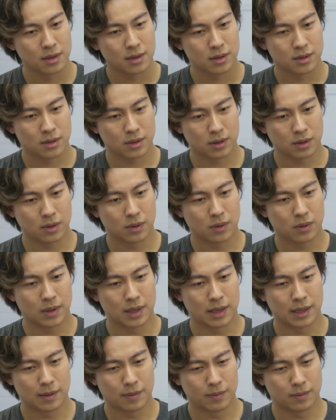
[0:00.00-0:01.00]

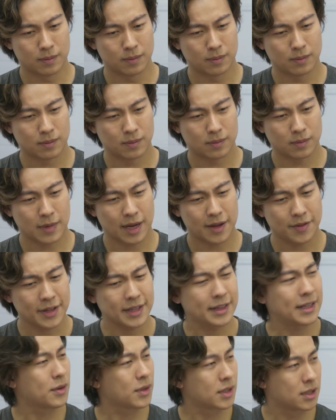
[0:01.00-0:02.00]
So I think
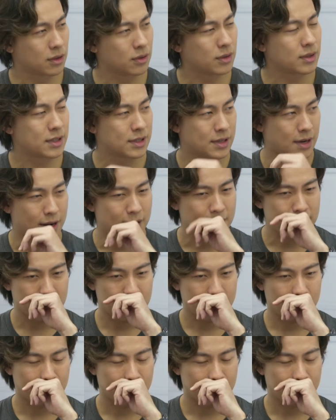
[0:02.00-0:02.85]
that was a good start.